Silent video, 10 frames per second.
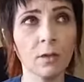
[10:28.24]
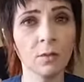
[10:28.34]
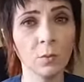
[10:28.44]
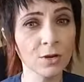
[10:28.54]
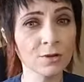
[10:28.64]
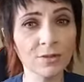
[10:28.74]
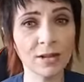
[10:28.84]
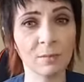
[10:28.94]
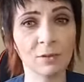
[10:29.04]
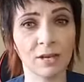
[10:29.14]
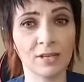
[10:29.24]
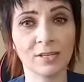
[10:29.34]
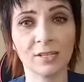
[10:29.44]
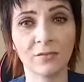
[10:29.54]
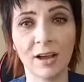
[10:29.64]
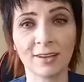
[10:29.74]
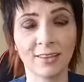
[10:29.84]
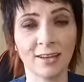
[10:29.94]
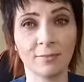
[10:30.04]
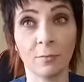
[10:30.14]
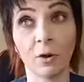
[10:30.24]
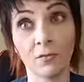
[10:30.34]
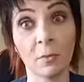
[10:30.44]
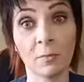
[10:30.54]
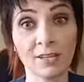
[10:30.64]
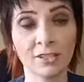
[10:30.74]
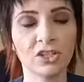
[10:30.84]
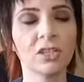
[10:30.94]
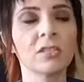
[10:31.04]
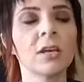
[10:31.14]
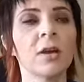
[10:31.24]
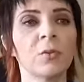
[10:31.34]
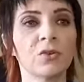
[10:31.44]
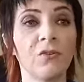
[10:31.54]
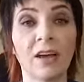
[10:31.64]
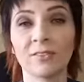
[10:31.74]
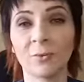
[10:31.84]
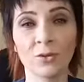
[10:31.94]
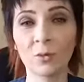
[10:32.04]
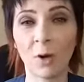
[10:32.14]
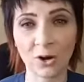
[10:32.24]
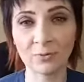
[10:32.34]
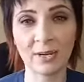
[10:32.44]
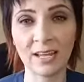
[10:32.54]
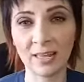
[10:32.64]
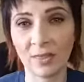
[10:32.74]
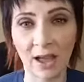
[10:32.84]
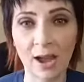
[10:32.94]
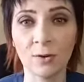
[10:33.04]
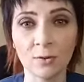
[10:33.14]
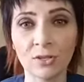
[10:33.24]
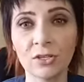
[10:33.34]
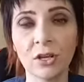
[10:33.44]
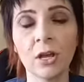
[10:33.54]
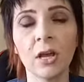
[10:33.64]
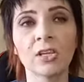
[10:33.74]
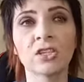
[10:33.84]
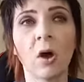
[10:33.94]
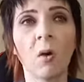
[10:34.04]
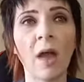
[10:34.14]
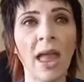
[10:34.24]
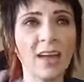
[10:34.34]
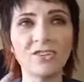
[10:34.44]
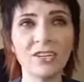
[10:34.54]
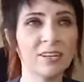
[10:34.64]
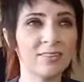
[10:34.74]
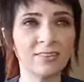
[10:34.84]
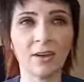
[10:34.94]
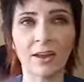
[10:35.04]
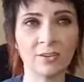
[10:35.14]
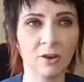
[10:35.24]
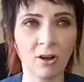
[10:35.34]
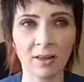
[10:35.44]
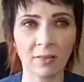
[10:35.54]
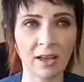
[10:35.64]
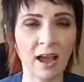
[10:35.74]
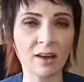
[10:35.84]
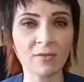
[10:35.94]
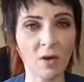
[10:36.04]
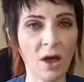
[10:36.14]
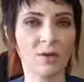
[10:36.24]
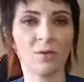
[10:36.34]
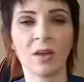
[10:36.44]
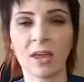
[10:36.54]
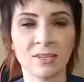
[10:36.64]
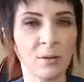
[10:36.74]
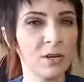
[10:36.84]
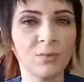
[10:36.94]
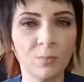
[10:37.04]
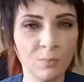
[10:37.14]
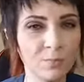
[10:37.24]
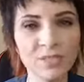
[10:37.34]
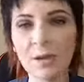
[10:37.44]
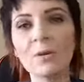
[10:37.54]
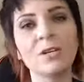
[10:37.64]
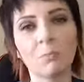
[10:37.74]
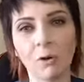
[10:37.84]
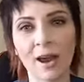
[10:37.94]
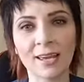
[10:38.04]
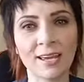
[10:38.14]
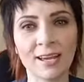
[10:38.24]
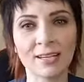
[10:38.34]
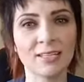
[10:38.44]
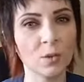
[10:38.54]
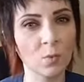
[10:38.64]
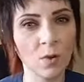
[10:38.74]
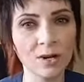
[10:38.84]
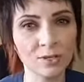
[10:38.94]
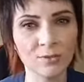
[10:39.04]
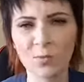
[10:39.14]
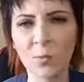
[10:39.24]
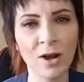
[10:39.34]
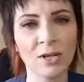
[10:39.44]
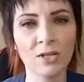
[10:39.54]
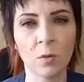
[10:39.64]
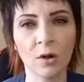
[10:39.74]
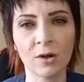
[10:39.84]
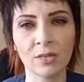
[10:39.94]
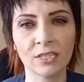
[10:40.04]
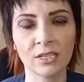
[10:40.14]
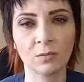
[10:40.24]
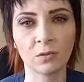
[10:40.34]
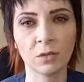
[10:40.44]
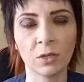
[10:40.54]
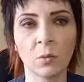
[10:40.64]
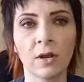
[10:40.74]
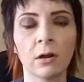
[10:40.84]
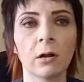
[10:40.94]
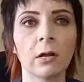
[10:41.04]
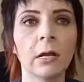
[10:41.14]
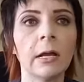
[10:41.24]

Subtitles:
The weird thing about this is the fact that, apart from the messages, was the fact there was no parchment in the house. So Angie and Donna, they kind of thought, okay, somebody's pranking us. Like, what is going on? This seems really weird.